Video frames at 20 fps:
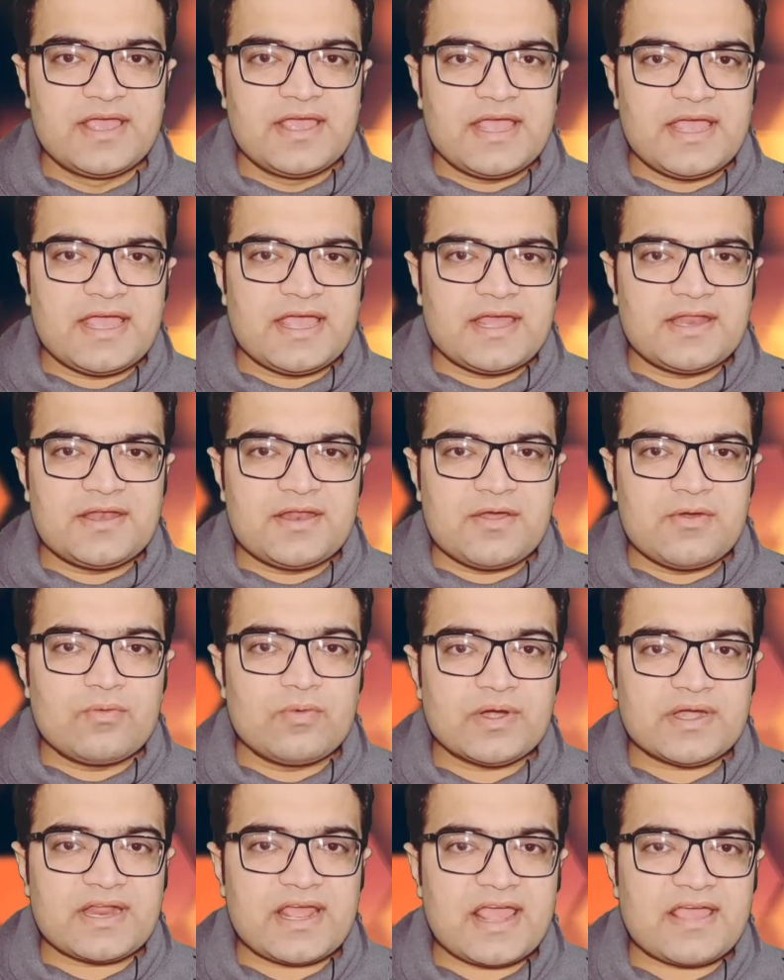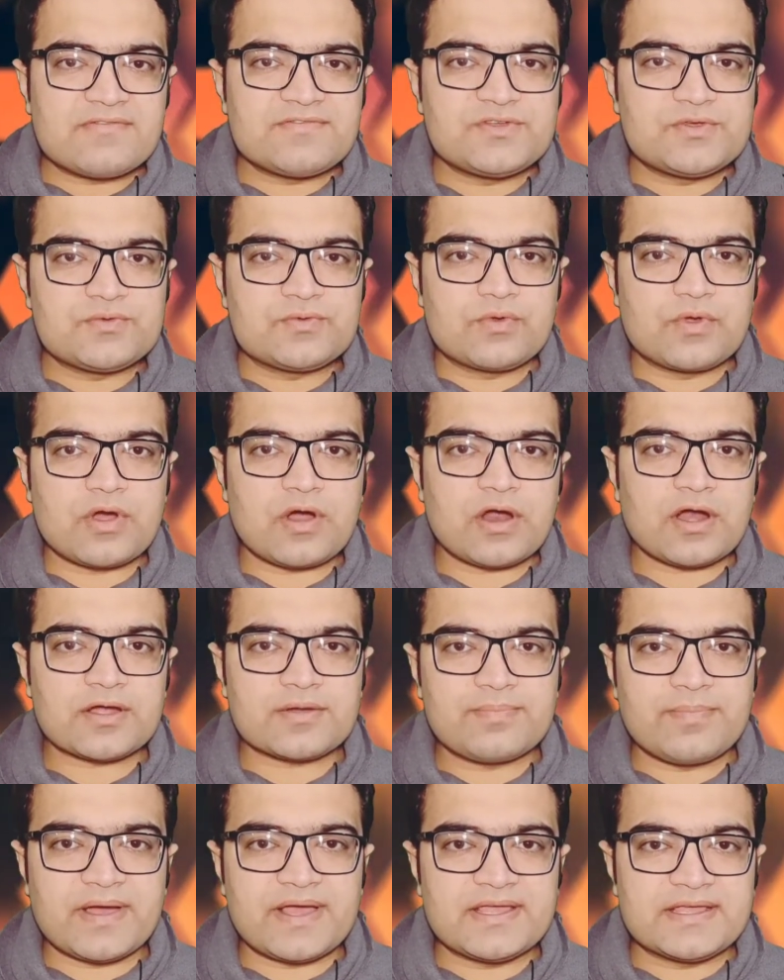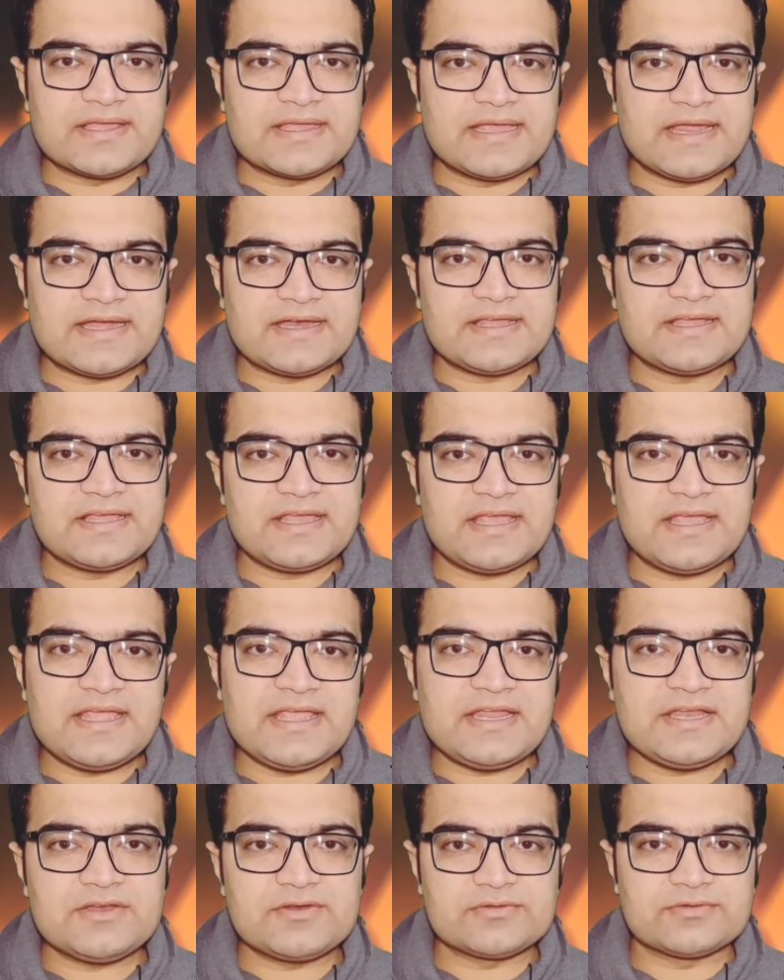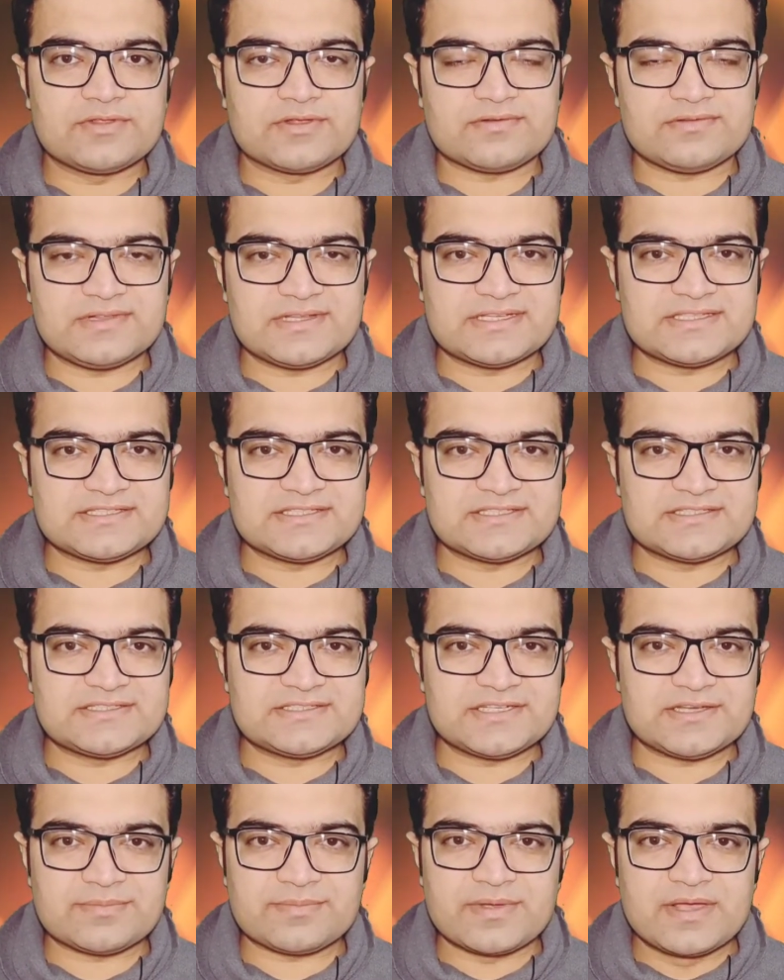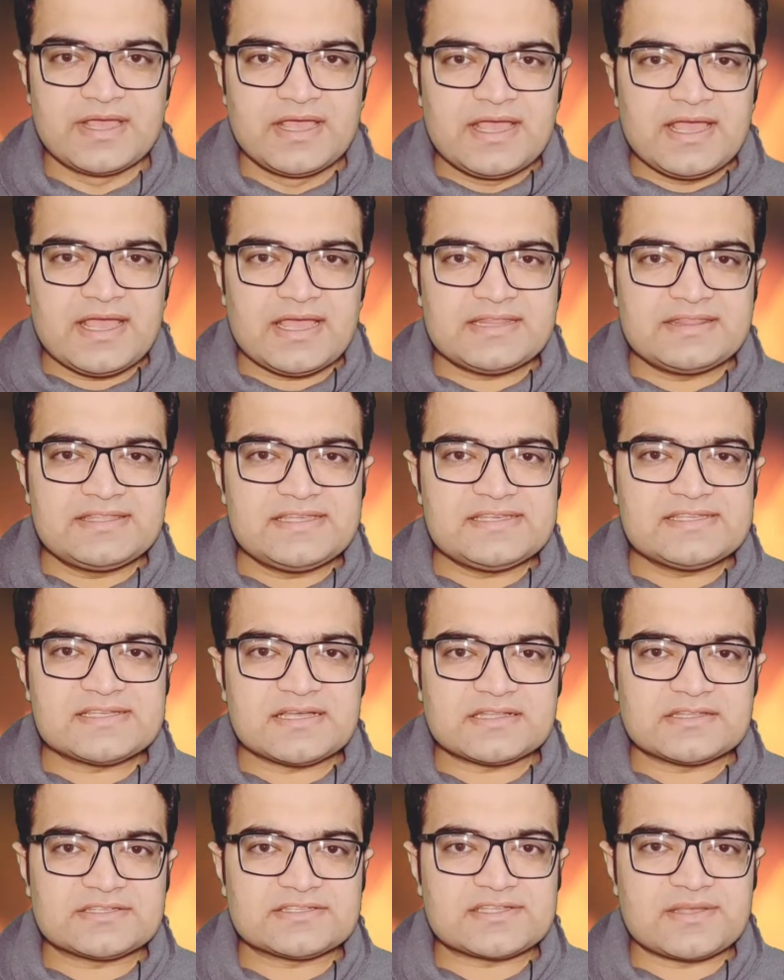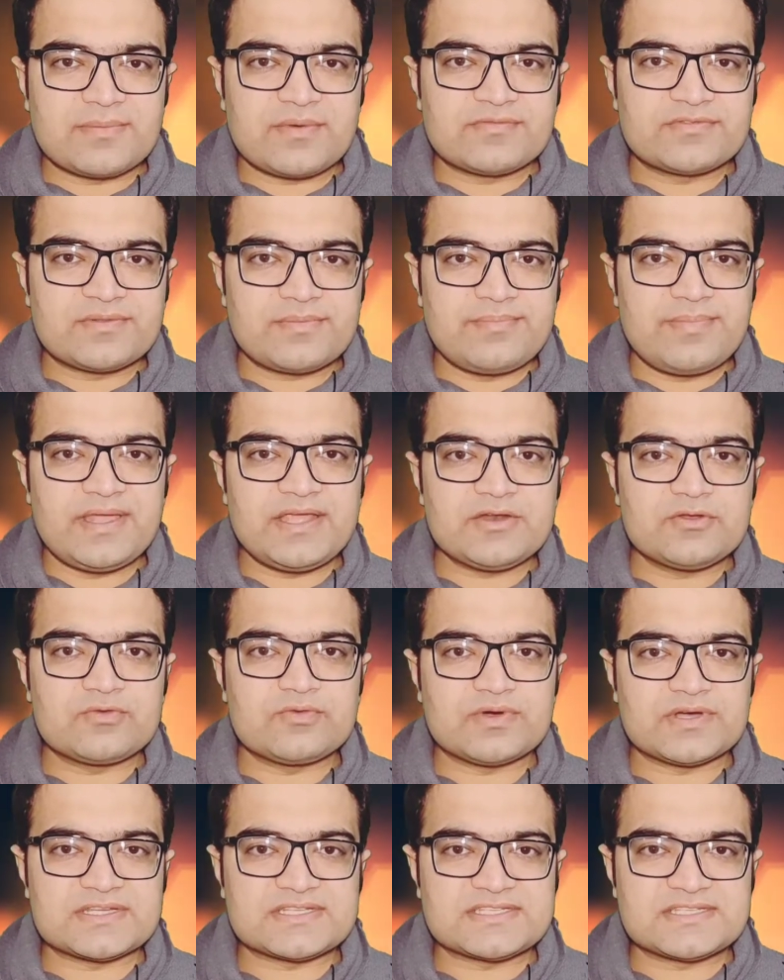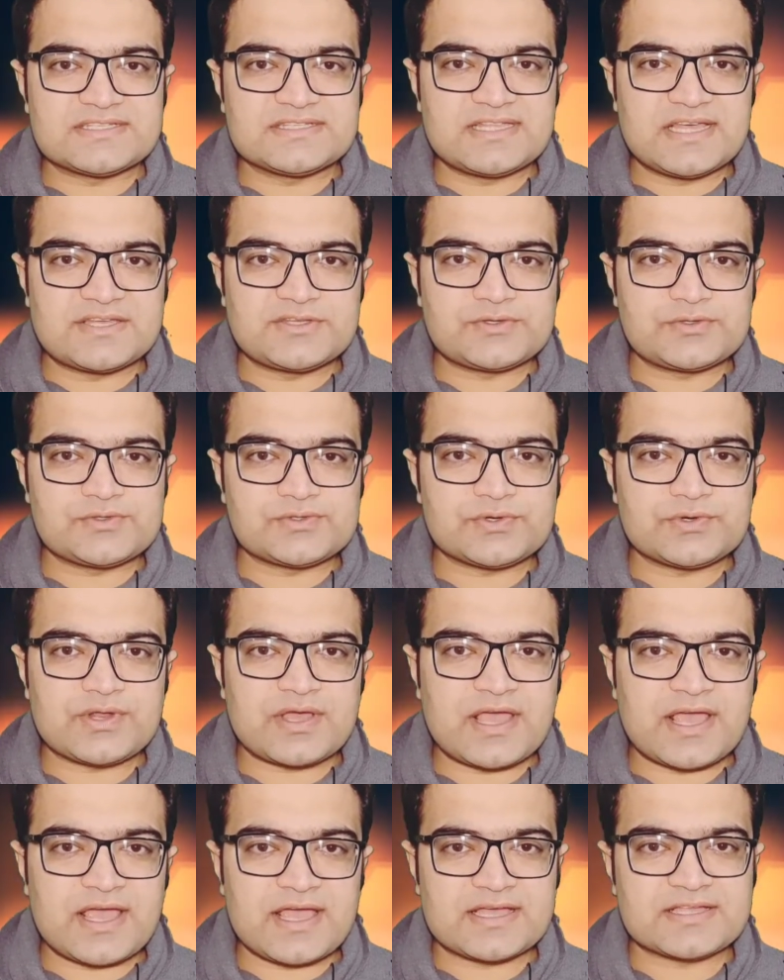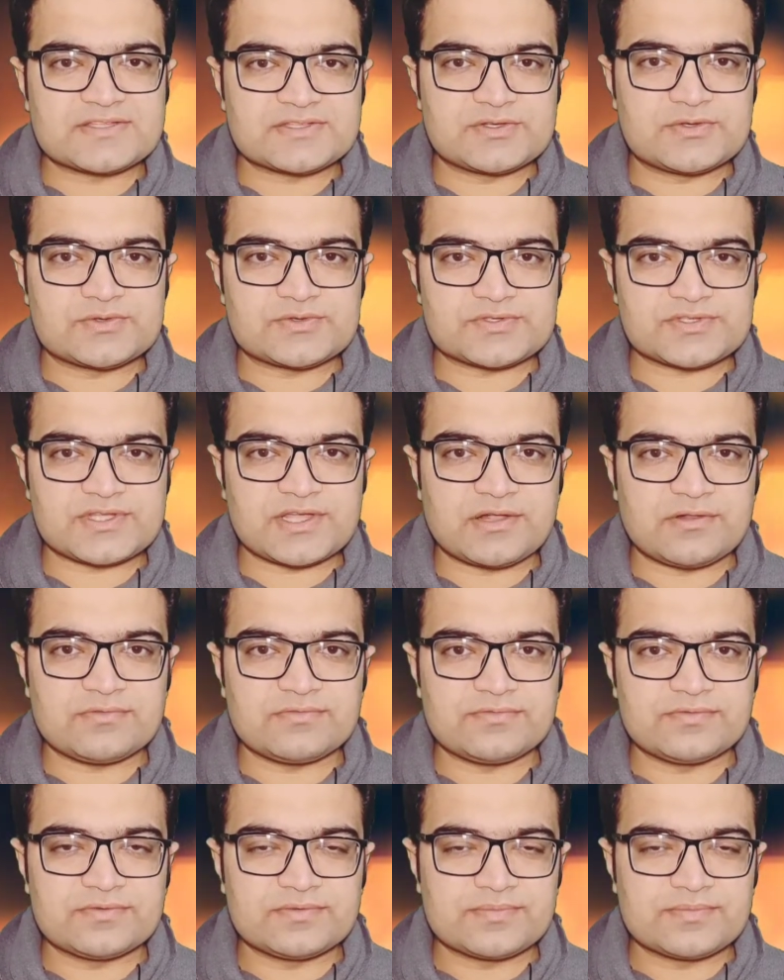And what have you got by getting into the relationship? And these are some of the main questions that you should ask yourself.